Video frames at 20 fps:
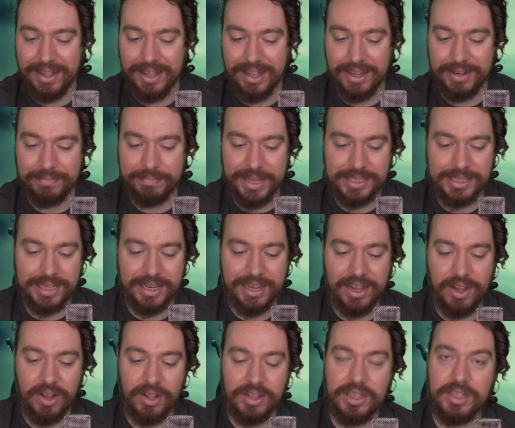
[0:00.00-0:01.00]
And basically, yeah,
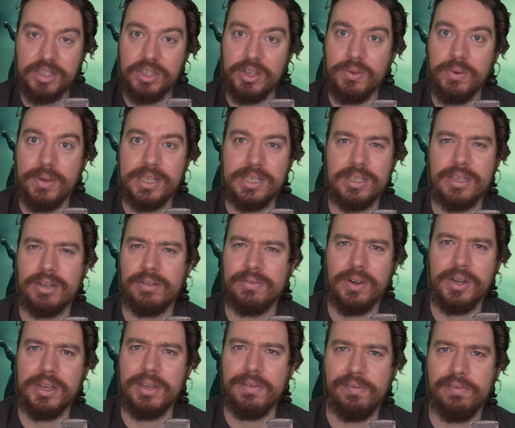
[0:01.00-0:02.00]
all they do is
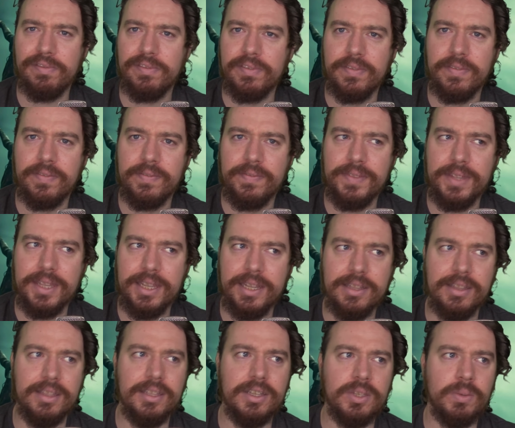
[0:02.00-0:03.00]
survive
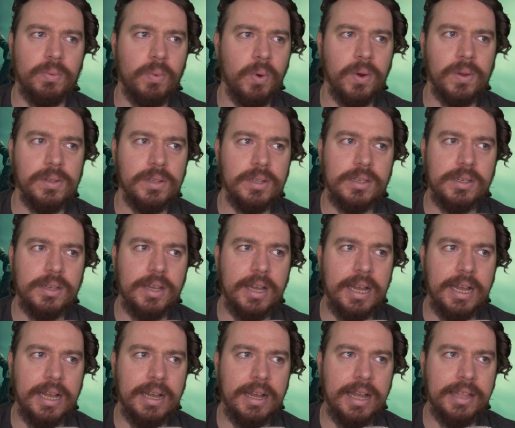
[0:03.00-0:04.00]
in this world.
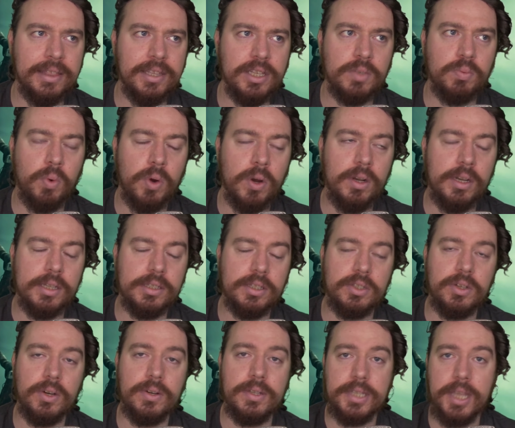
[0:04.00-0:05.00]
Uh, and this world, as it
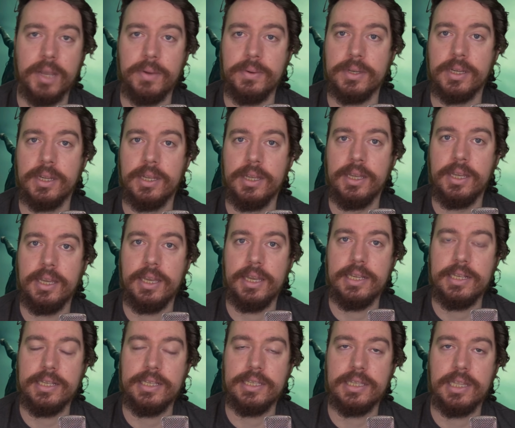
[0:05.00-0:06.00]
turns out,
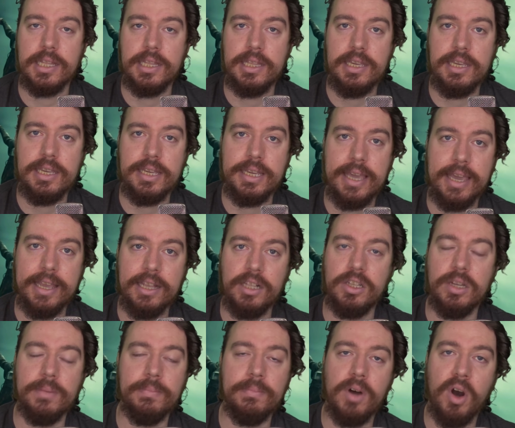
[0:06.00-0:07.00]
is the
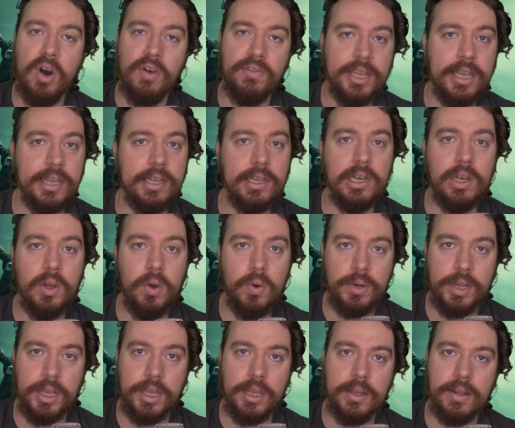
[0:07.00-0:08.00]
kingdom of Kid
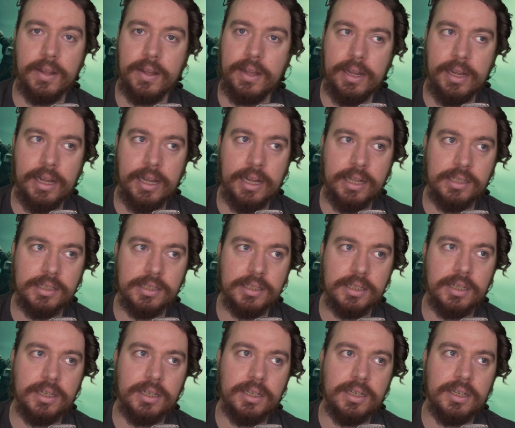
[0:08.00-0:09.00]
Loki. And...
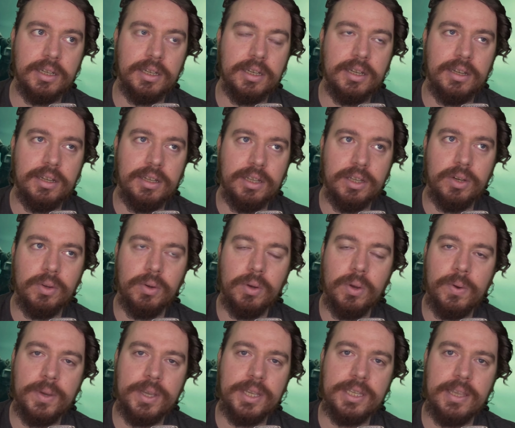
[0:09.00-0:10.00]
you know,
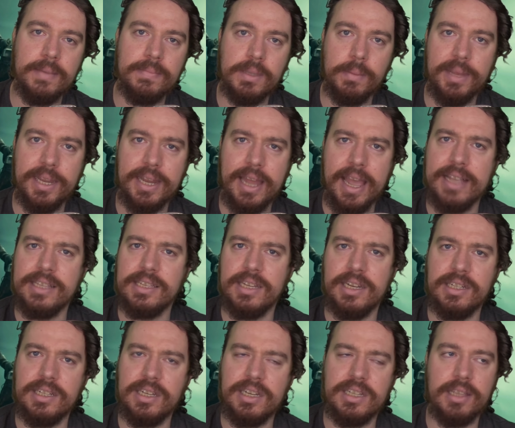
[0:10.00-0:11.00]
Loki seems a bit
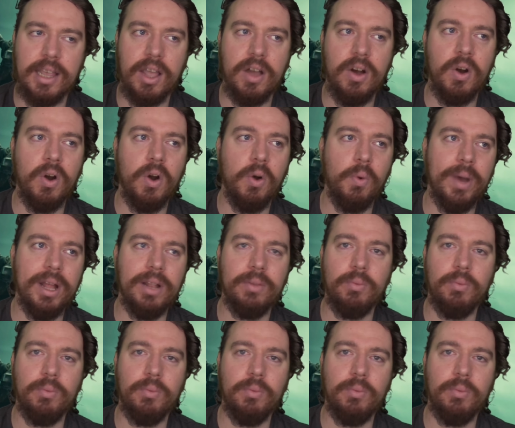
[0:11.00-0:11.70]
hesitant, and he's like, oh, well,